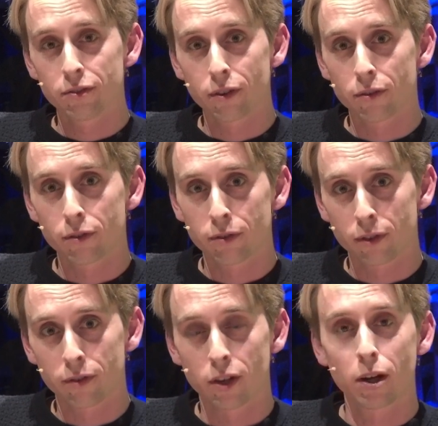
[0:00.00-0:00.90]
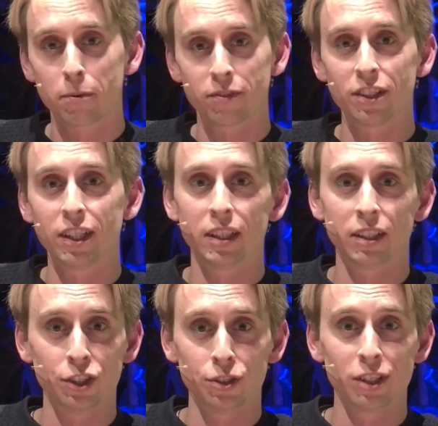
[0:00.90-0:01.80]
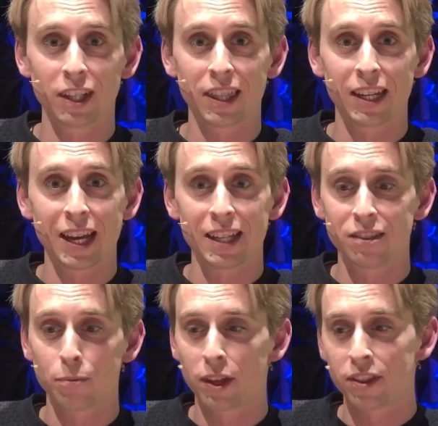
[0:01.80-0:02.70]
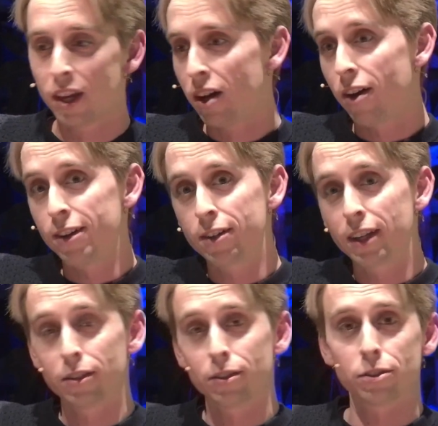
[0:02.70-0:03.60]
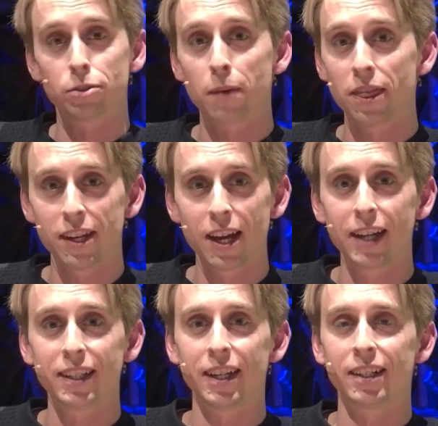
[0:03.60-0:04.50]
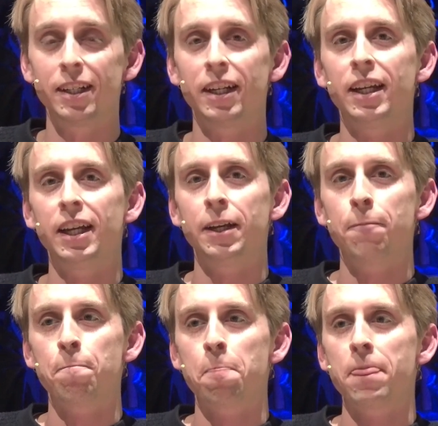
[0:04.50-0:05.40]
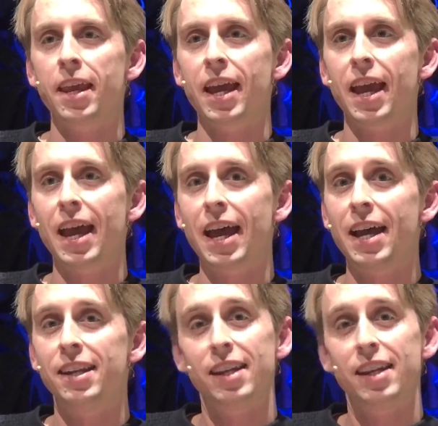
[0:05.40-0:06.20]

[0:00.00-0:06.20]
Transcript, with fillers: for, for, for a cup of tea, and usually that ends with, oh, you can also spend the night here. Mm-hmm. Cool. And in